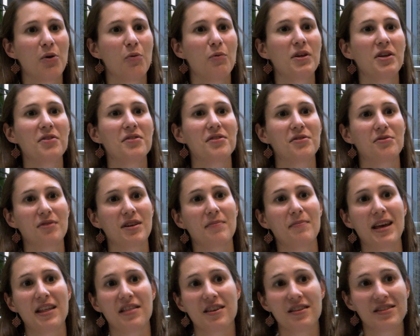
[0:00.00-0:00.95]
We used 3
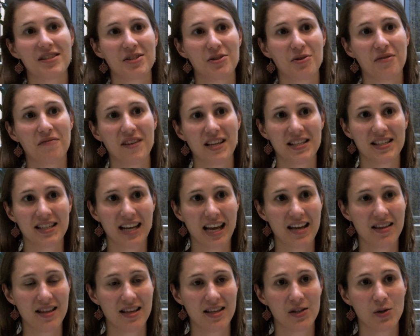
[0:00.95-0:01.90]
methods to
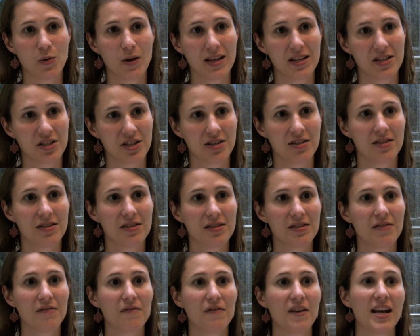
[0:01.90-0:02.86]
investigate these
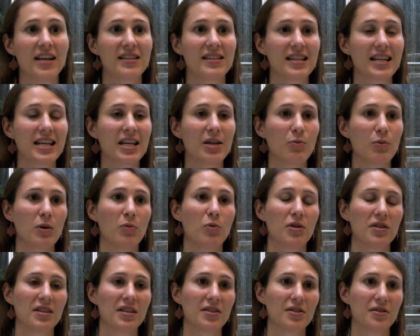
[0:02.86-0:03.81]
questions. Firstly, we
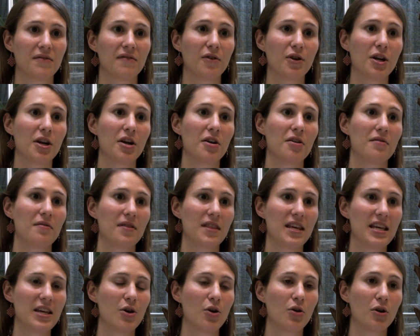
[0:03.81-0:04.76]
wanted to follow
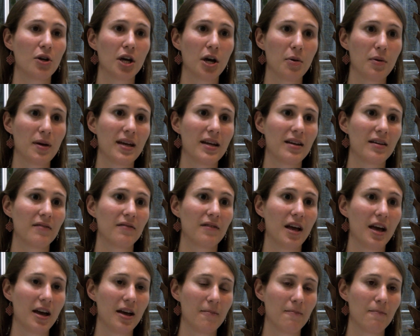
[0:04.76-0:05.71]
the ongoing
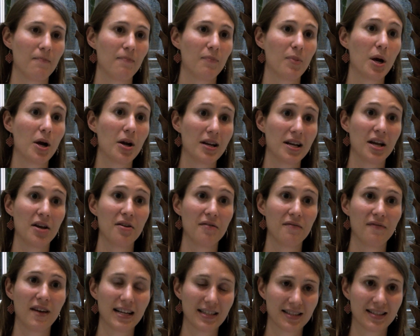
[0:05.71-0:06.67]

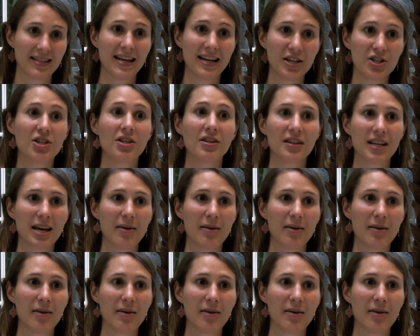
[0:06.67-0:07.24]
polio vaccination